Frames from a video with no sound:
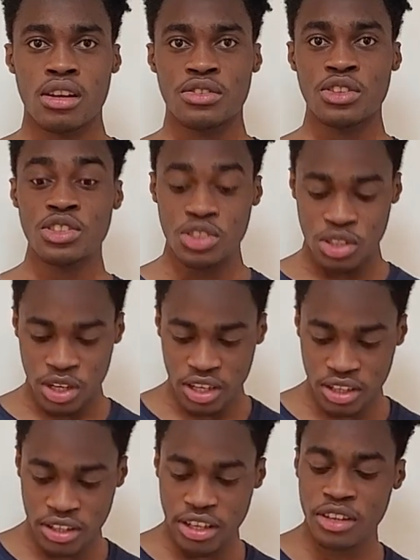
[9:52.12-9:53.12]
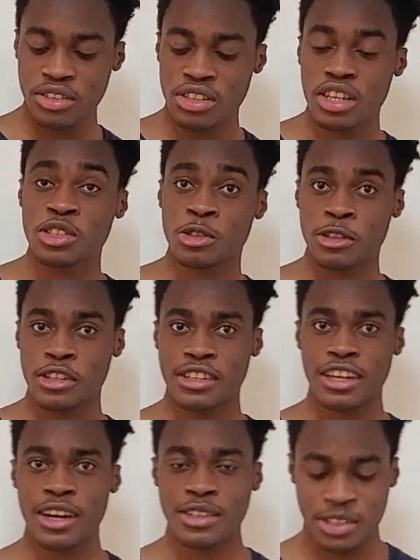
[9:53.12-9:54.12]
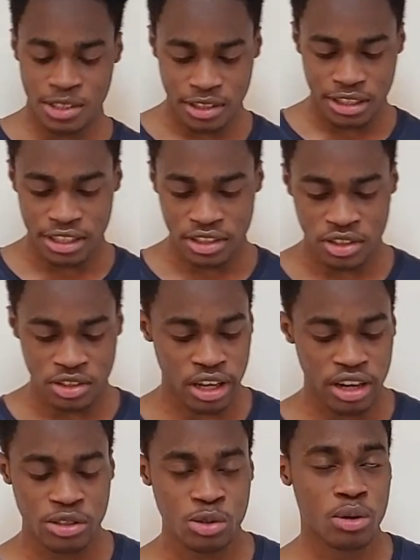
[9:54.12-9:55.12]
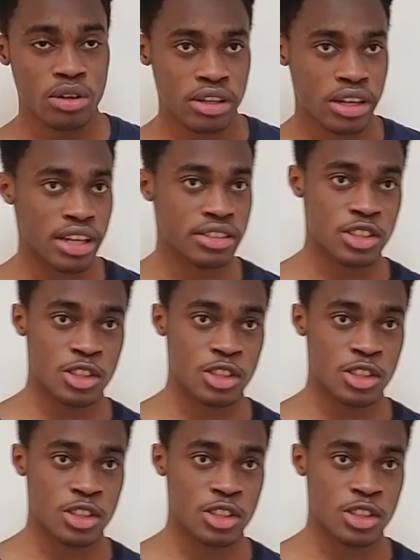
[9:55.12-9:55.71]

This year, the LCA Student Council has decided to organize